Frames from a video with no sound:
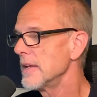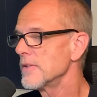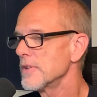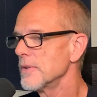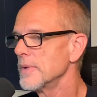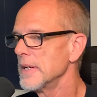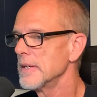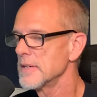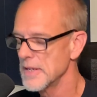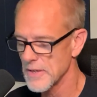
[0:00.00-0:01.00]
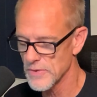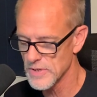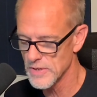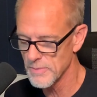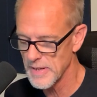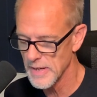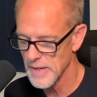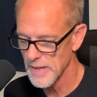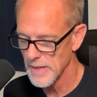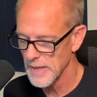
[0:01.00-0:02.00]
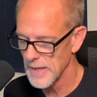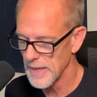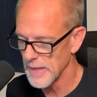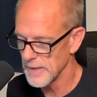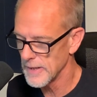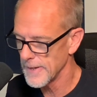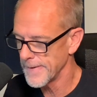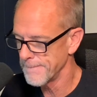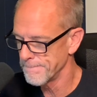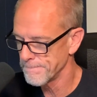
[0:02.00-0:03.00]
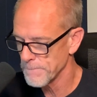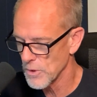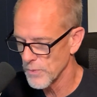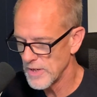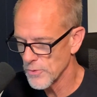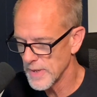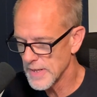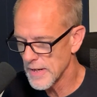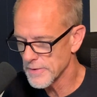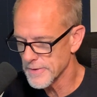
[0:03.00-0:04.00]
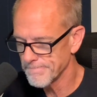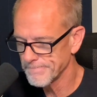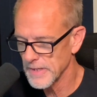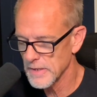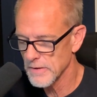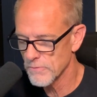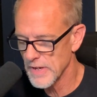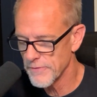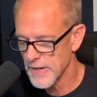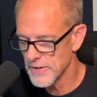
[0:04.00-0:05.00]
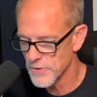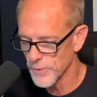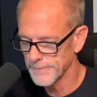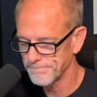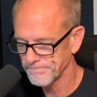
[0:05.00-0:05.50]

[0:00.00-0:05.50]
So sure. uh, send those to me and um, win $20 in the Run for God store.